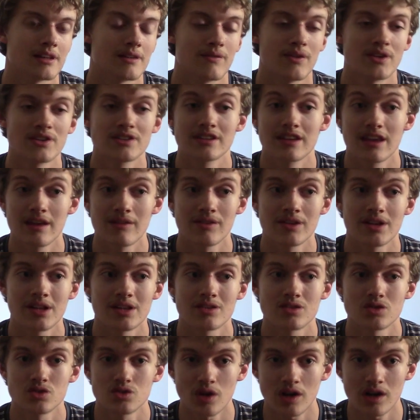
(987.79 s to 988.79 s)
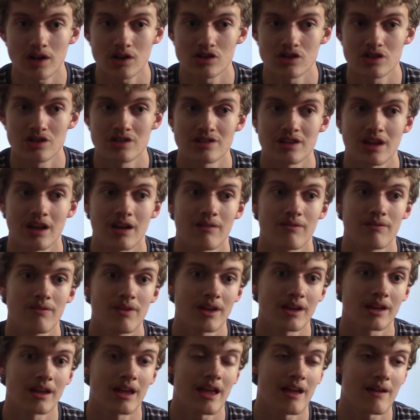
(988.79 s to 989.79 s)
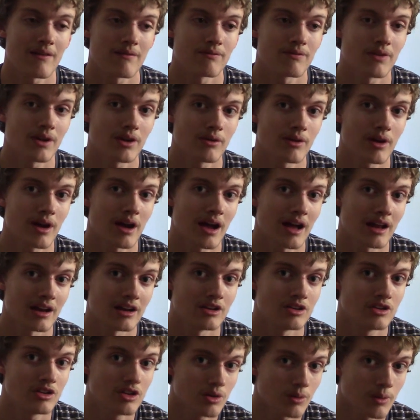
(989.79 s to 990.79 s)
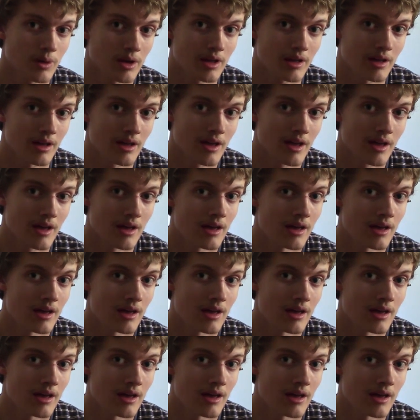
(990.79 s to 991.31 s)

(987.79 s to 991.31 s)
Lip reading: If it's given instructions and if it can't figure out how to do it,